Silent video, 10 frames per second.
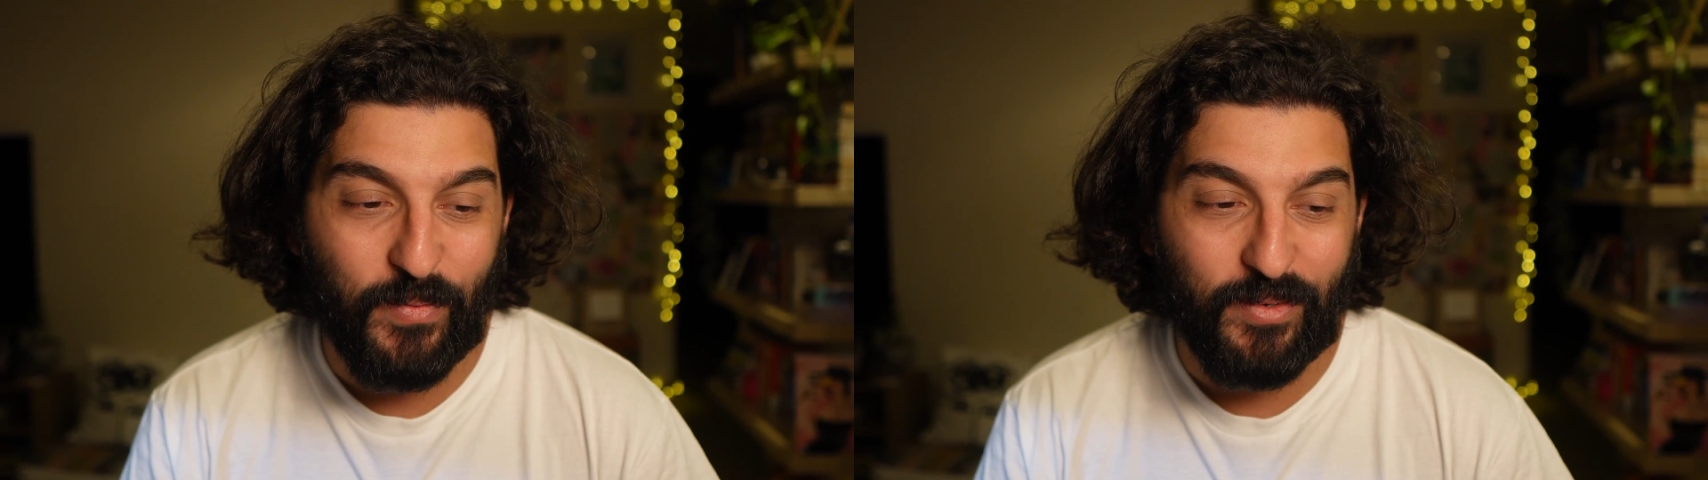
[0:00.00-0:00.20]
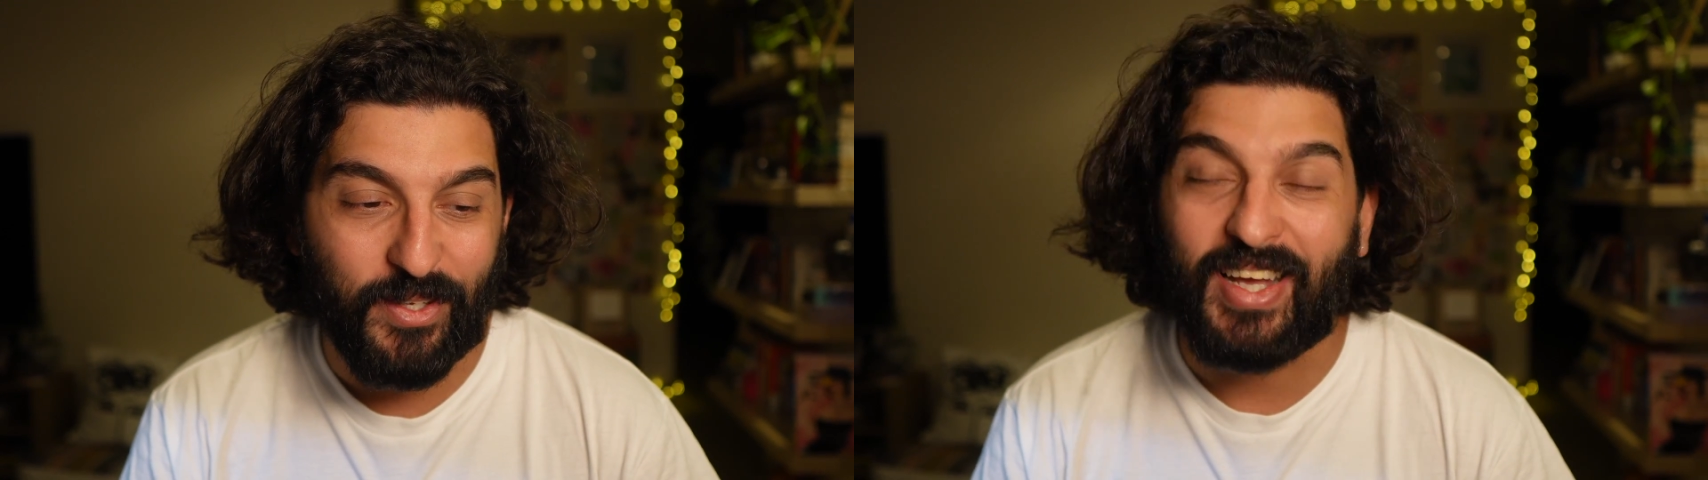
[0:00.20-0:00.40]

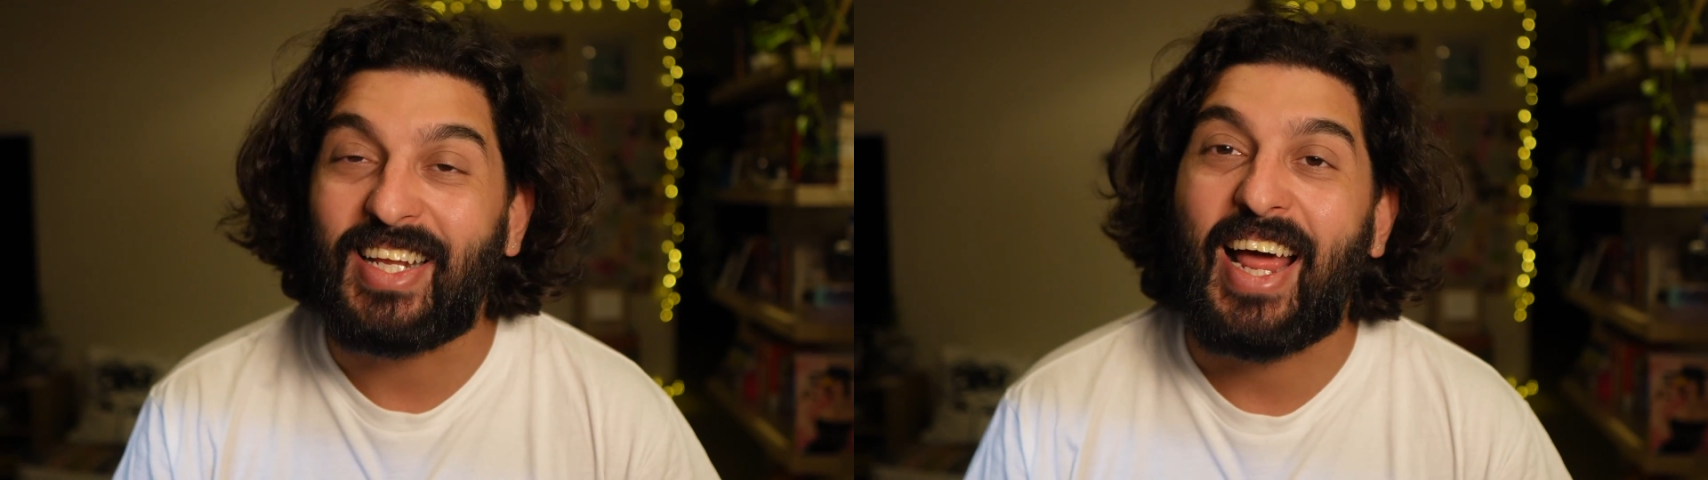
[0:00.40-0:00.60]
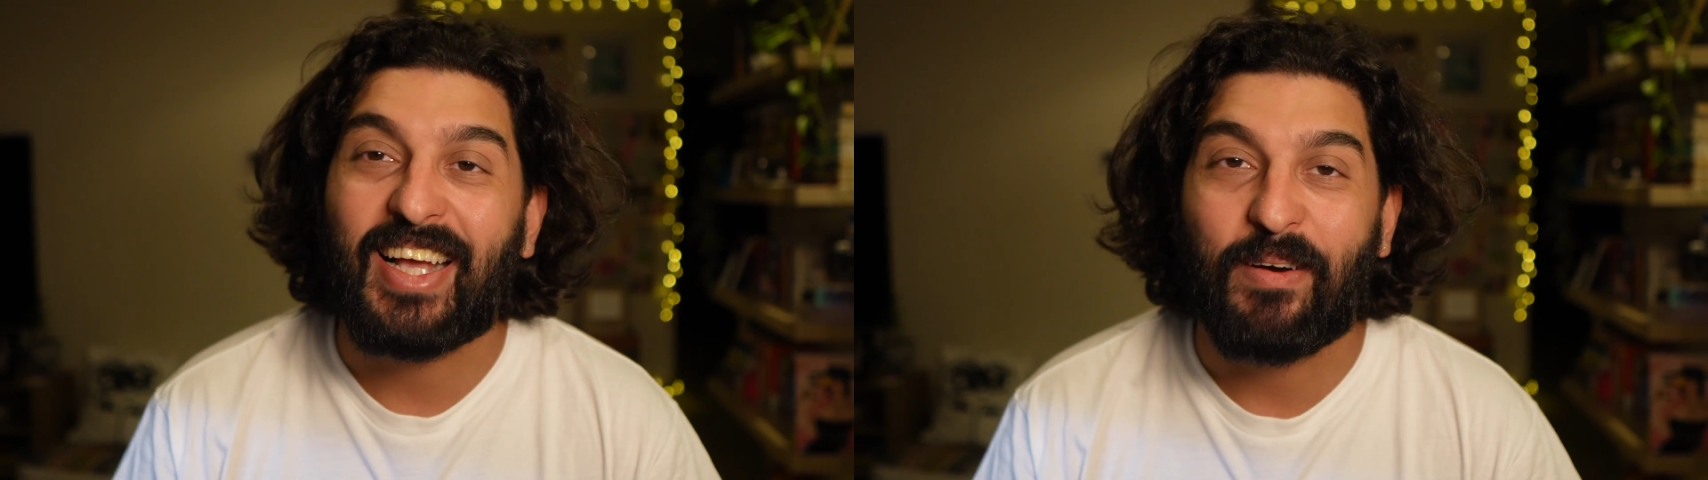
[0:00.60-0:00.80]
you can
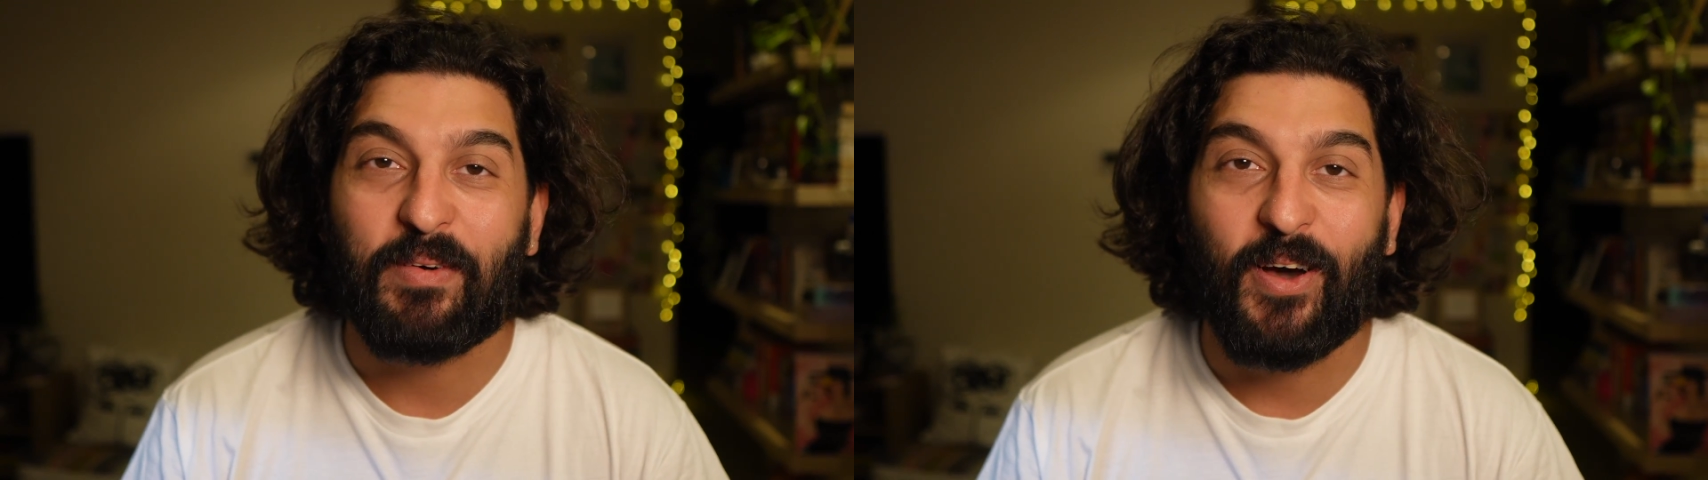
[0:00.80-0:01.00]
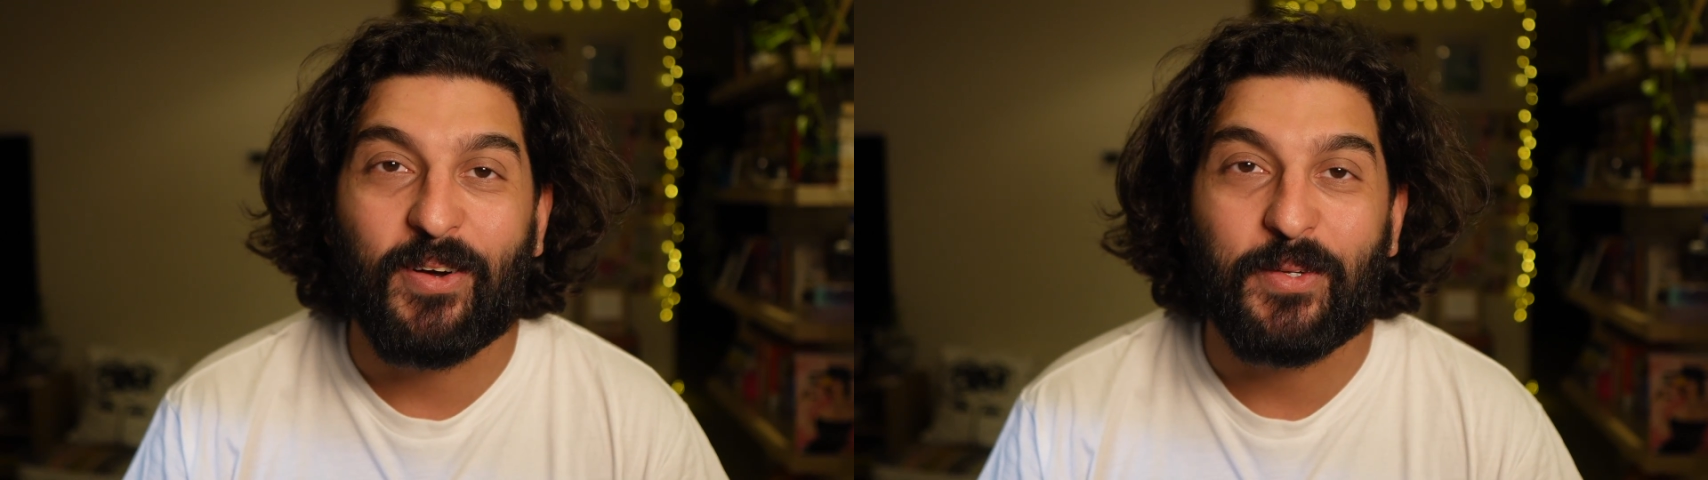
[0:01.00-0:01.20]
kind of come
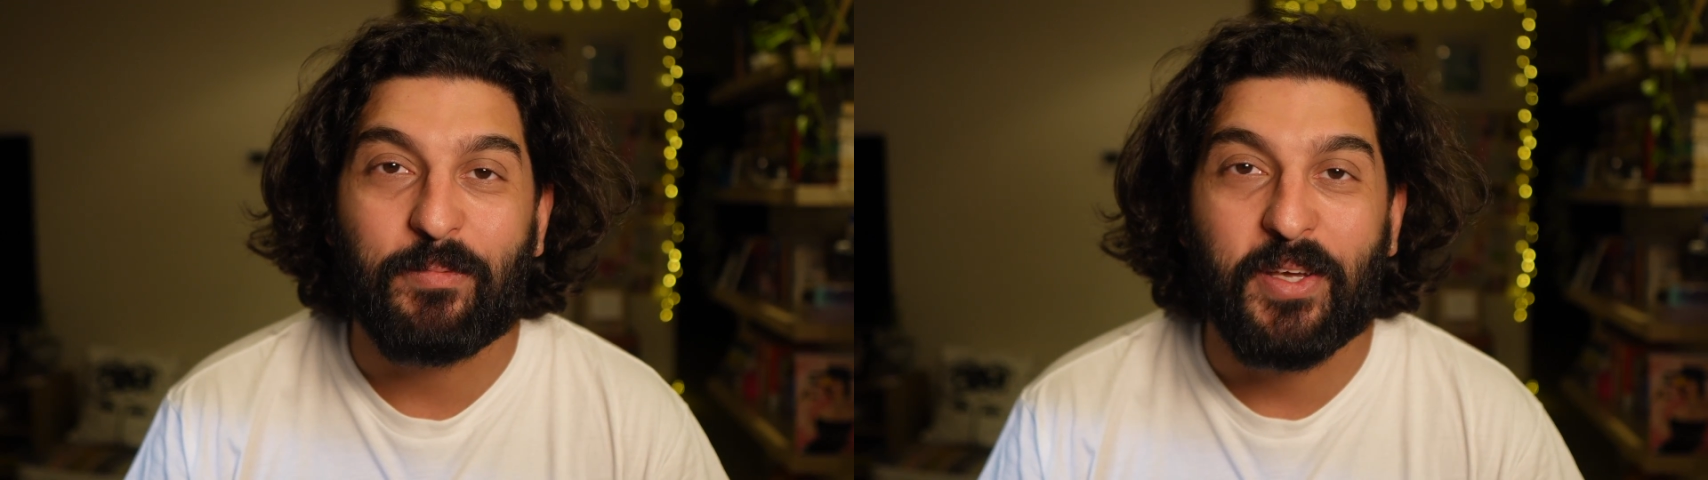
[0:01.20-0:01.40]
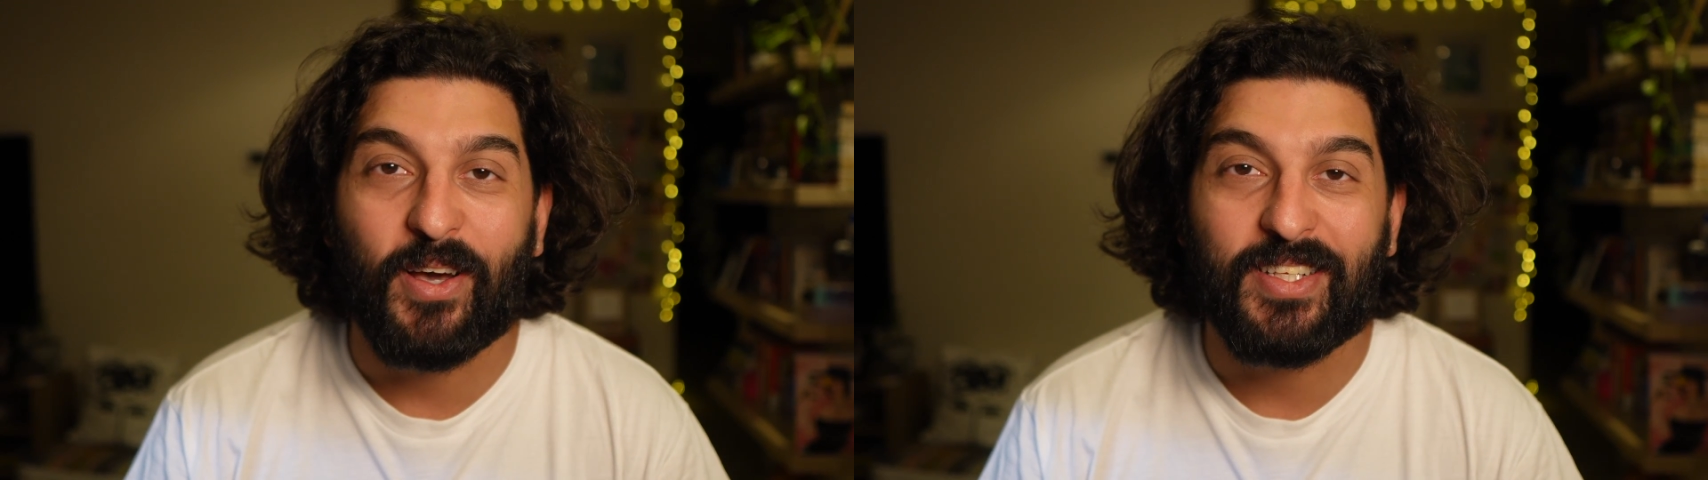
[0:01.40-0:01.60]
along with
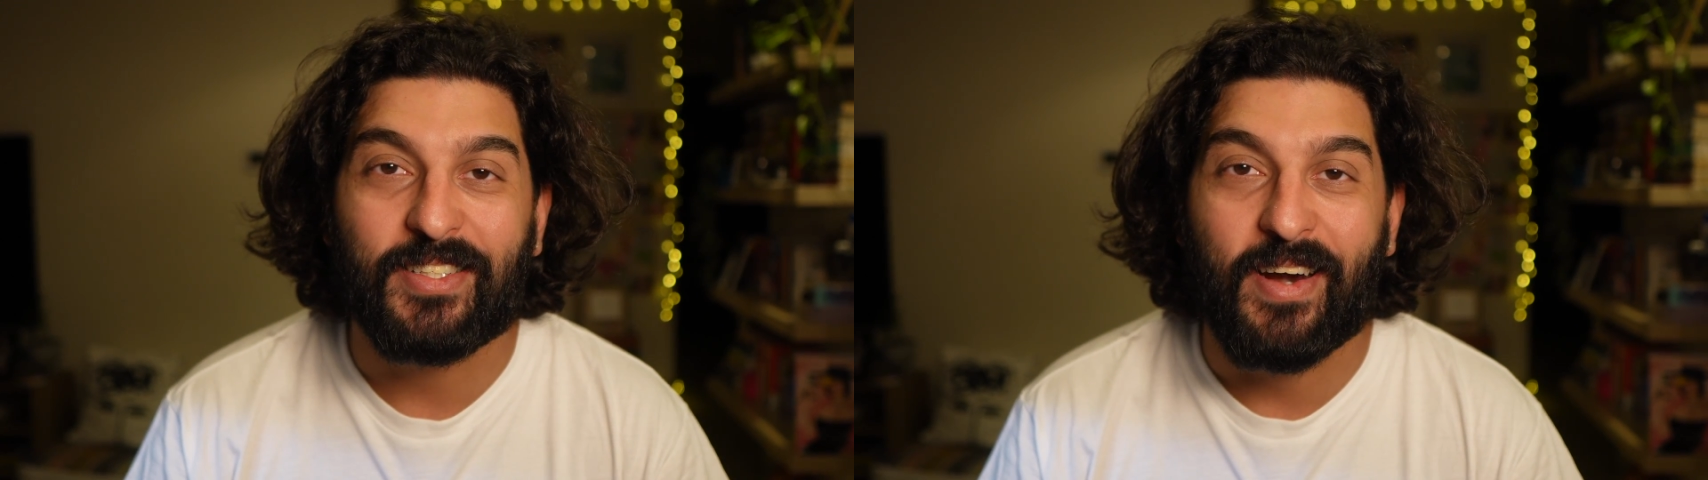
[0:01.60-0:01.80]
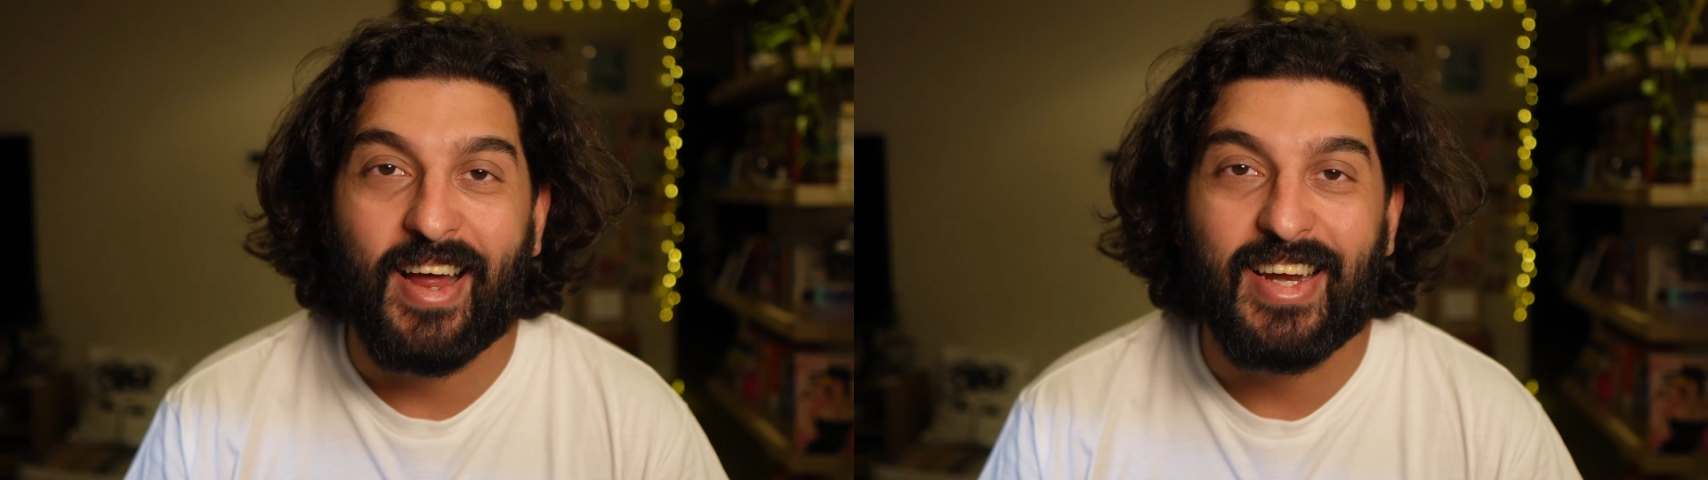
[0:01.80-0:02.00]
me on this
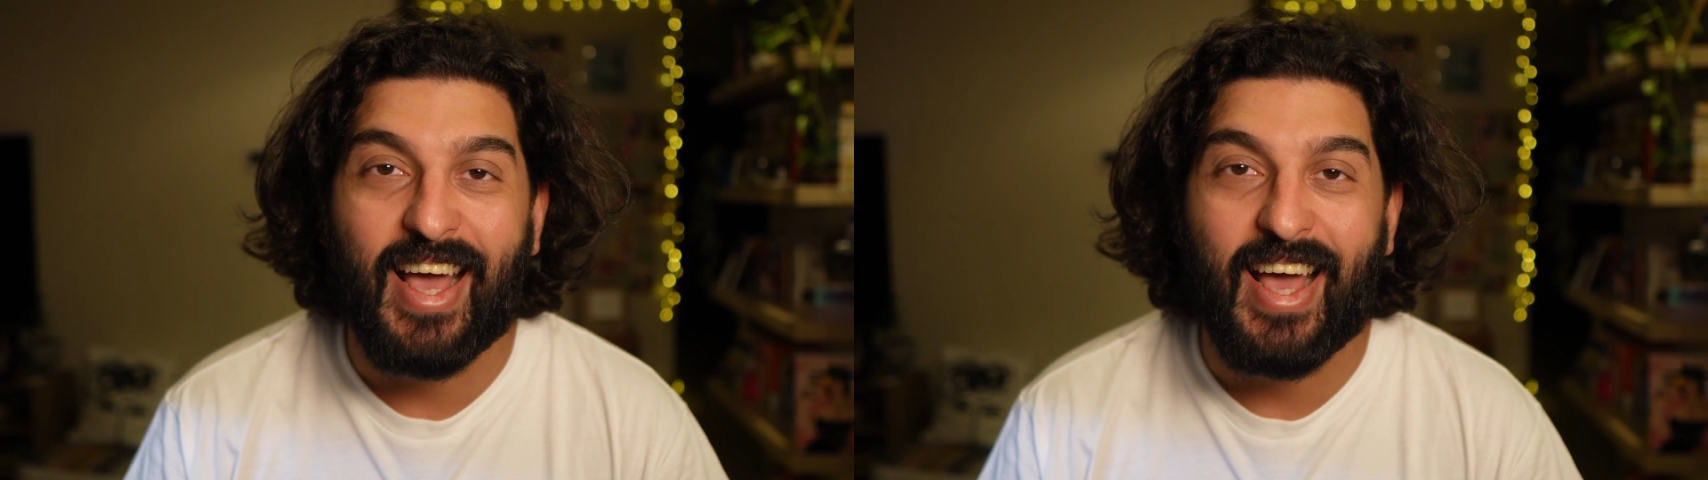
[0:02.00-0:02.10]
ride